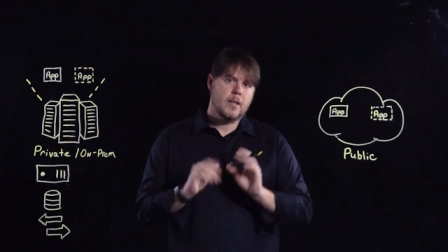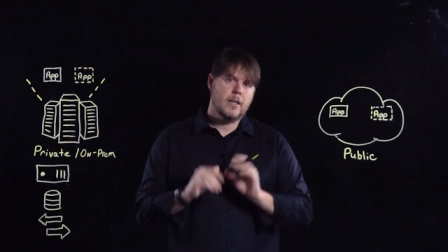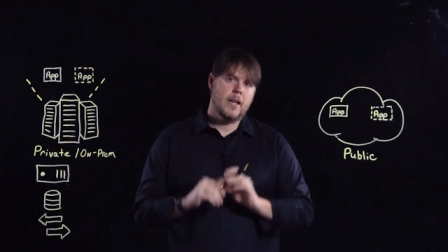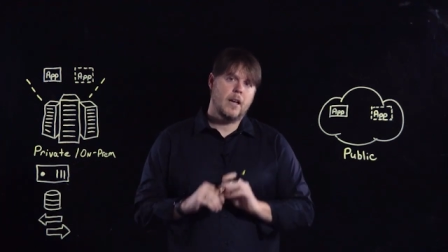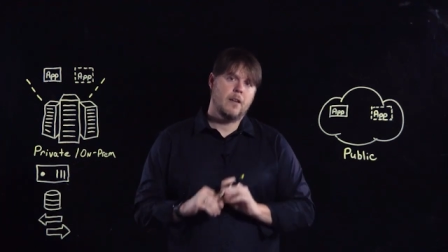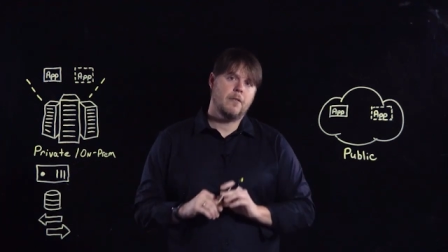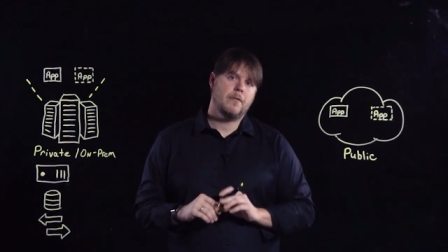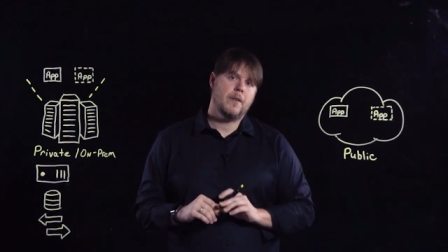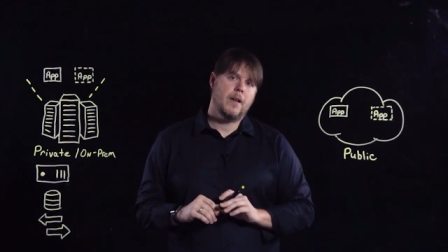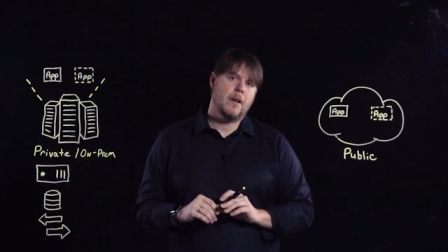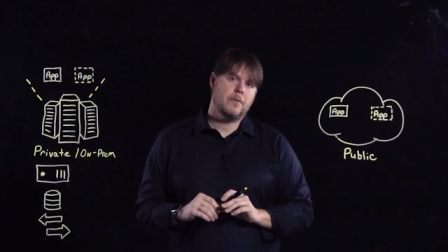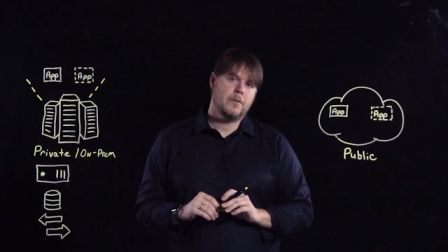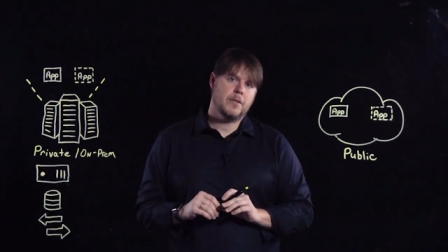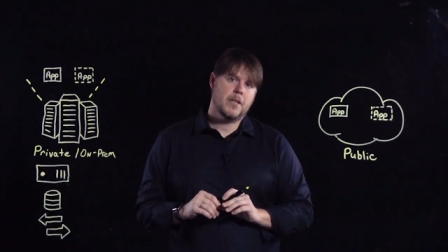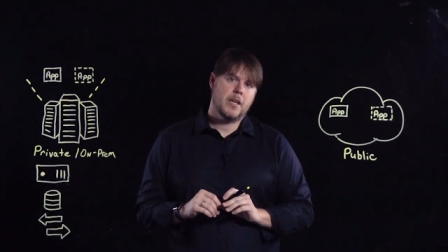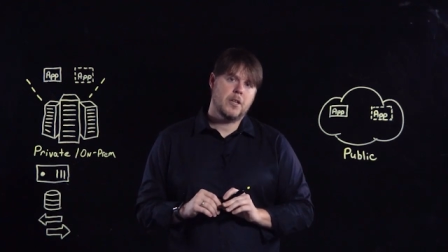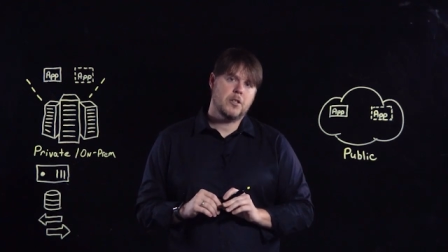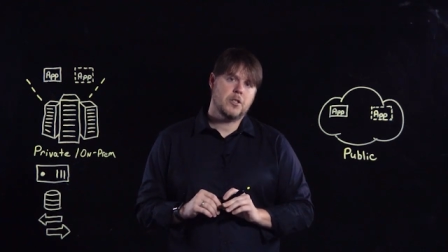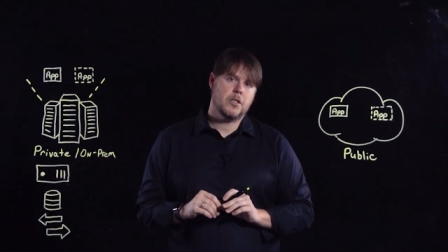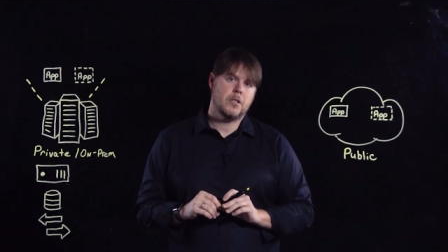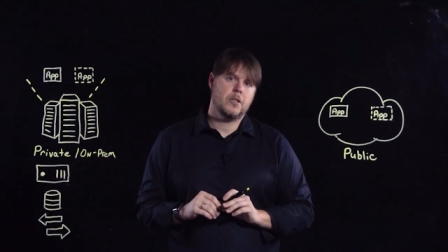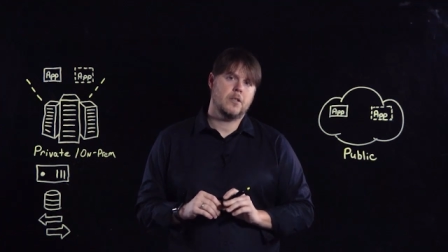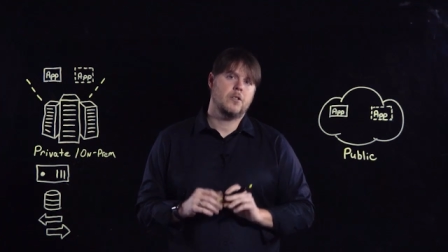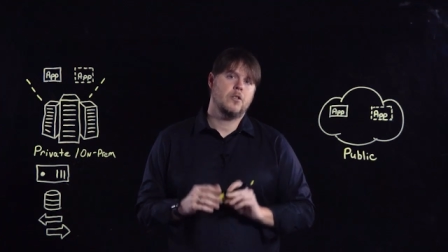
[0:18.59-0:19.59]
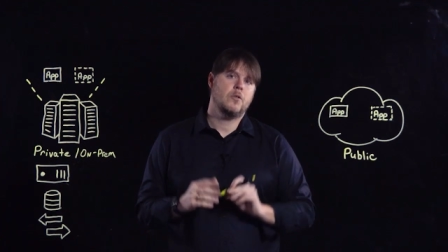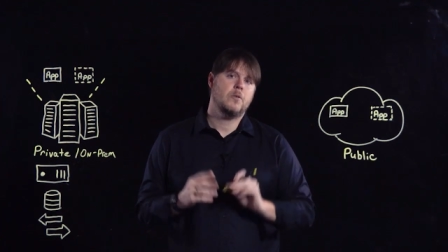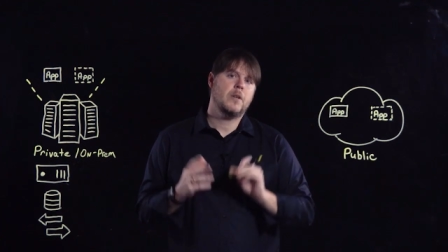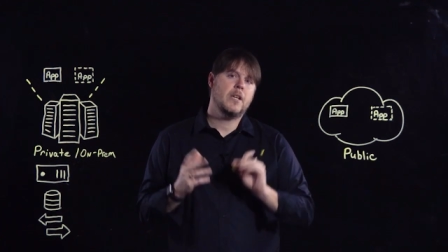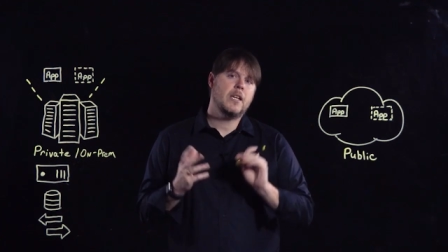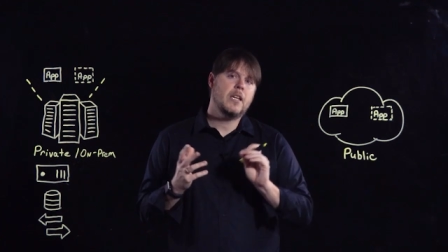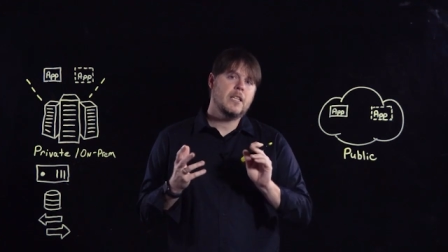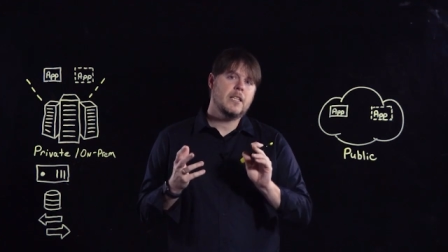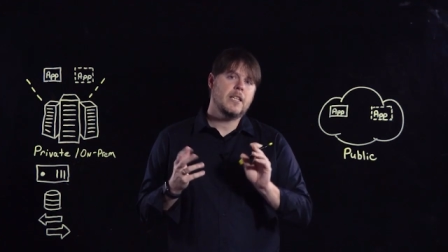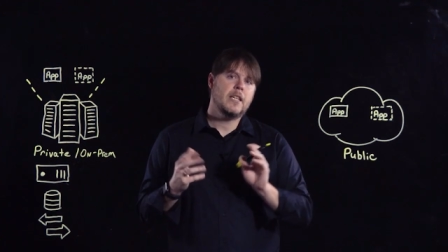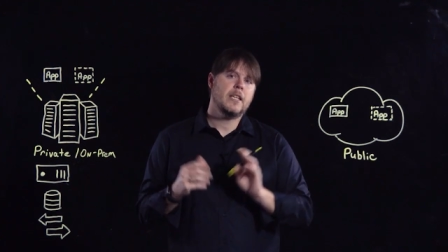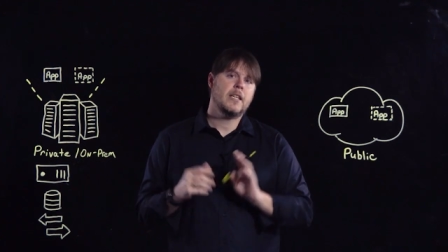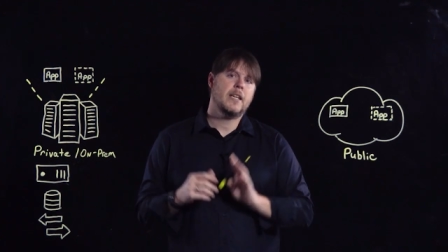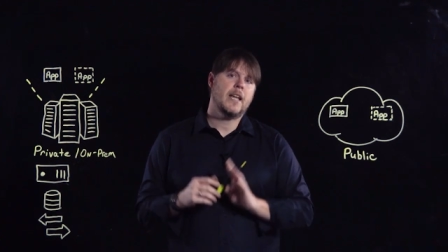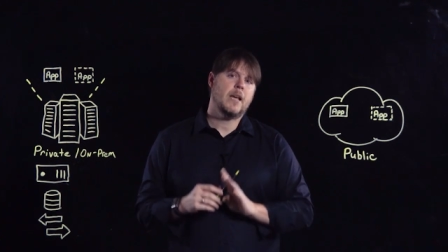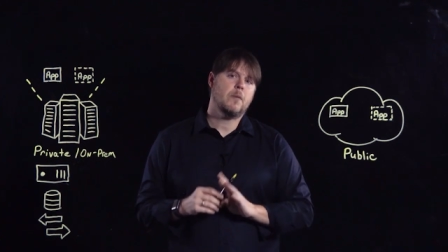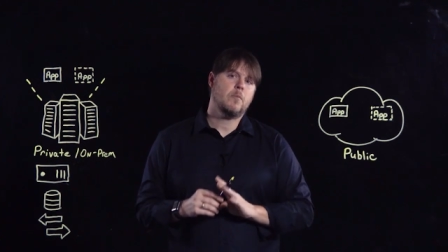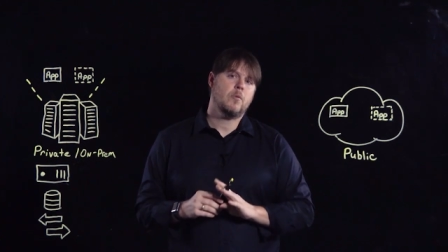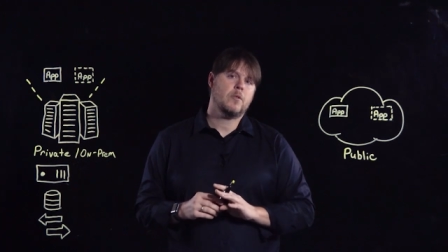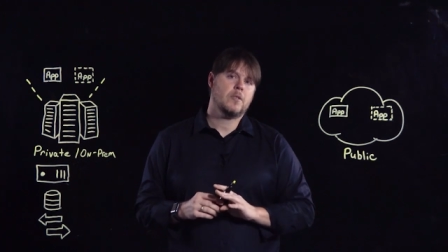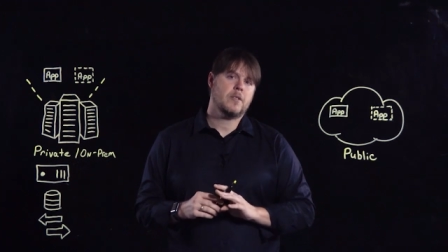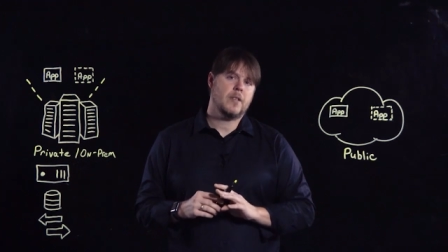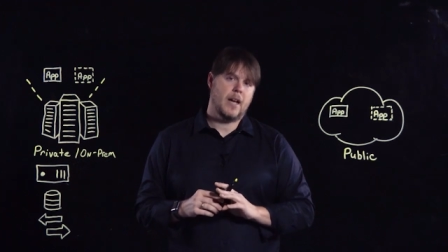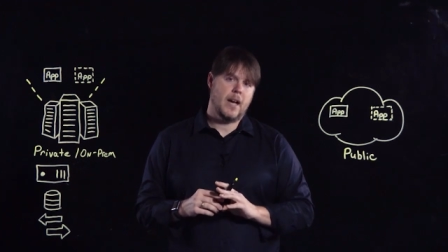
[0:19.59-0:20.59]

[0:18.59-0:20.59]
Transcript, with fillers: Cloud Foundation uniquely enables